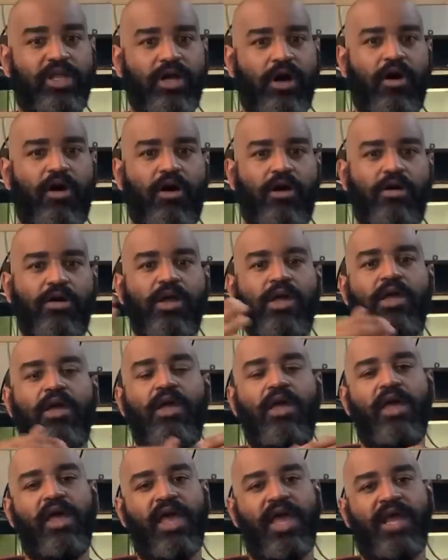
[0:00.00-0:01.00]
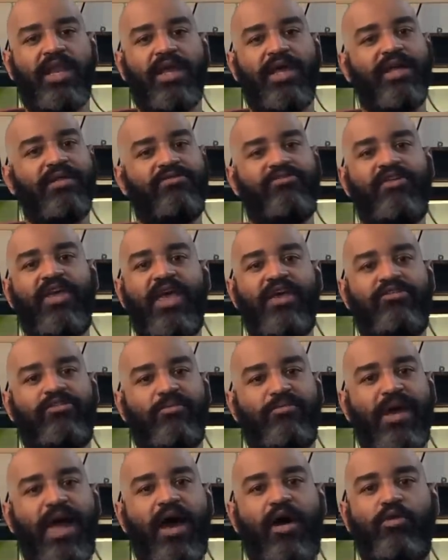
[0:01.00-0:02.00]
are. And it takes
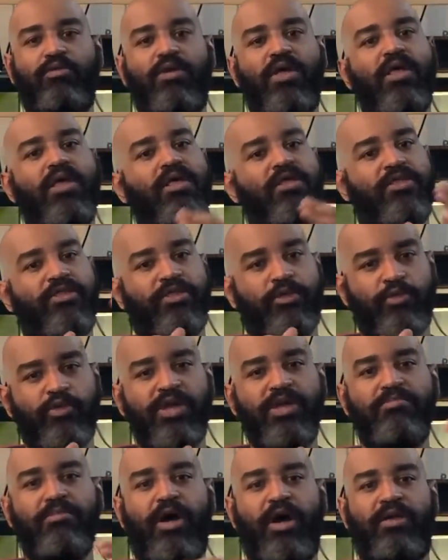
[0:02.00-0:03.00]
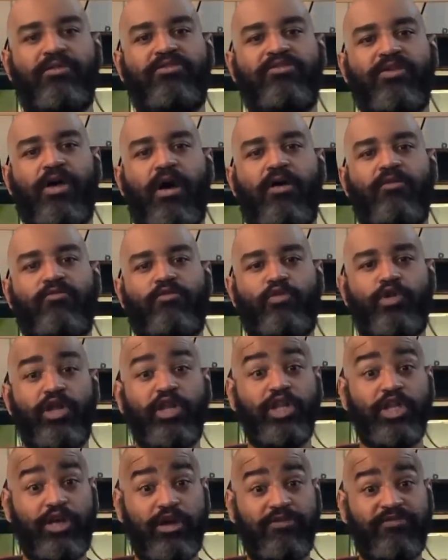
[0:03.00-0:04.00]
about 3 months of
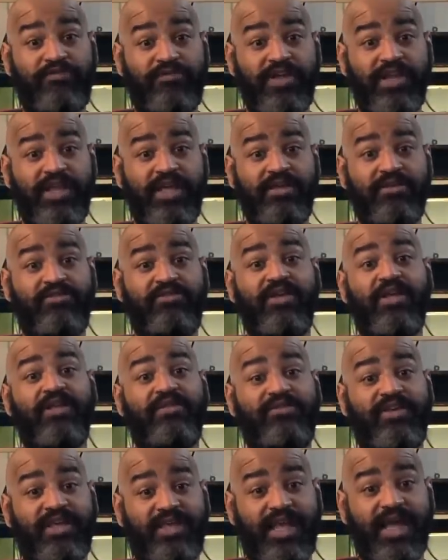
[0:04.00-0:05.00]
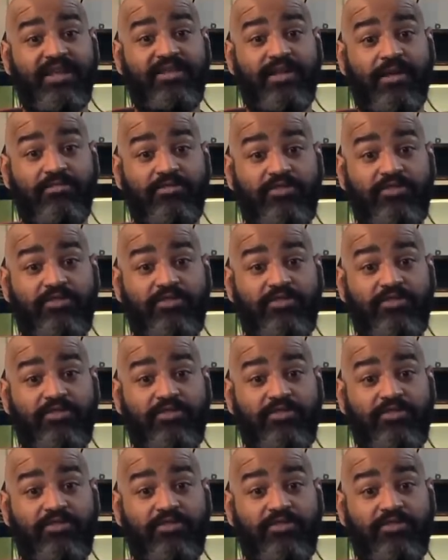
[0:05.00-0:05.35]
really good feedings to get them